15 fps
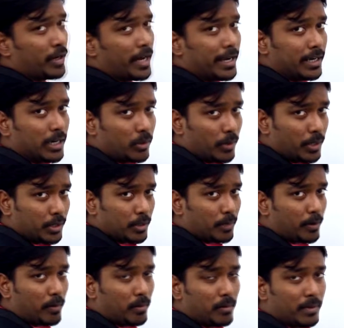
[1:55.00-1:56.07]
directly going to the
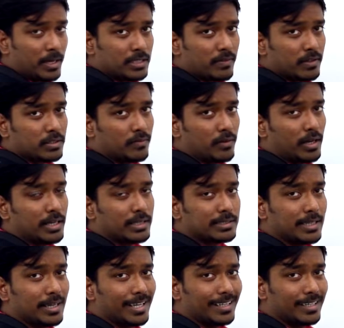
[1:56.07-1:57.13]
problem guys, first of all let's
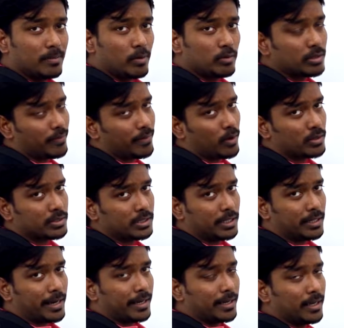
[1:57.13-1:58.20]
learn about the velocity
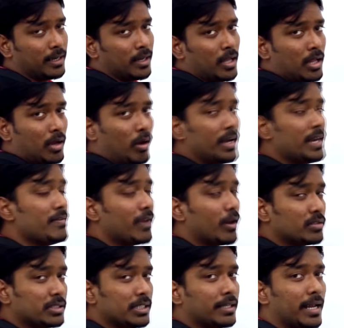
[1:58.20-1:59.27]
triangle. Already
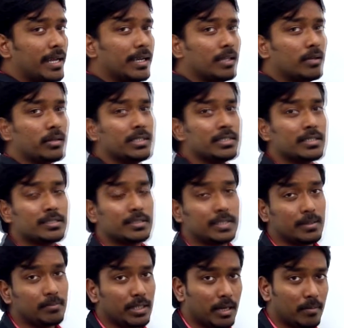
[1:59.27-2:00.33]
velocity triangle gurinchi
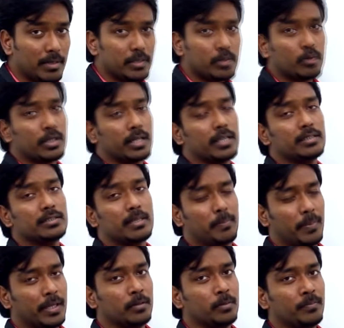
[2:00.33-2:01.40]
steam turbines lo kuda nenu
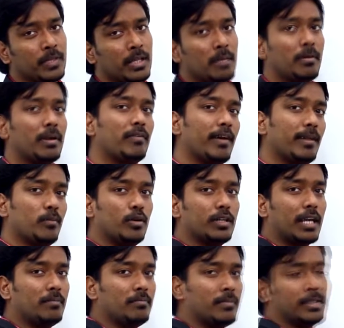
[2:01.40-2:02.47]
cheppanu, but one more
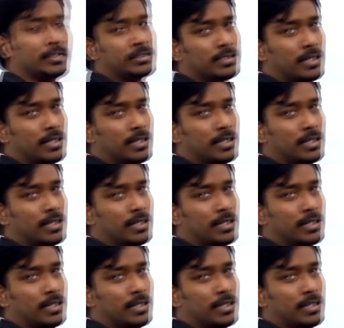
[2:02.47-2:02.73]
time let's